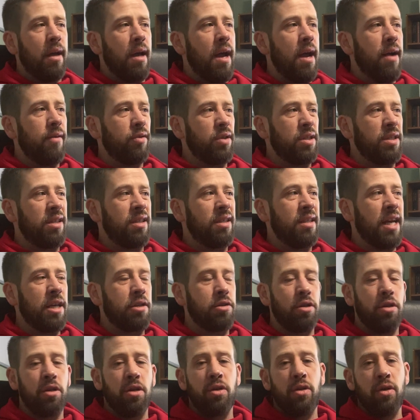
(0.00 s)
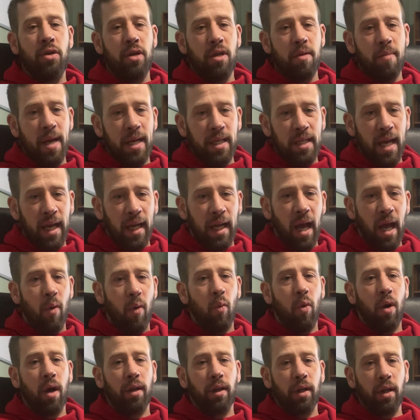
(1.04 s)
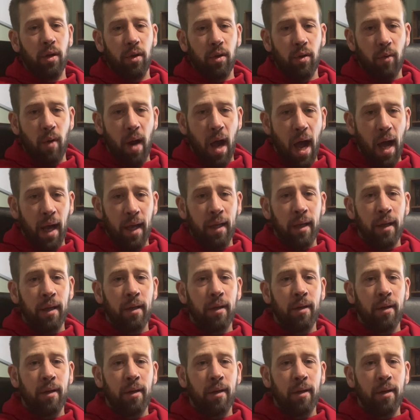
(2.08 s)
Every session you do, you may take one little rock,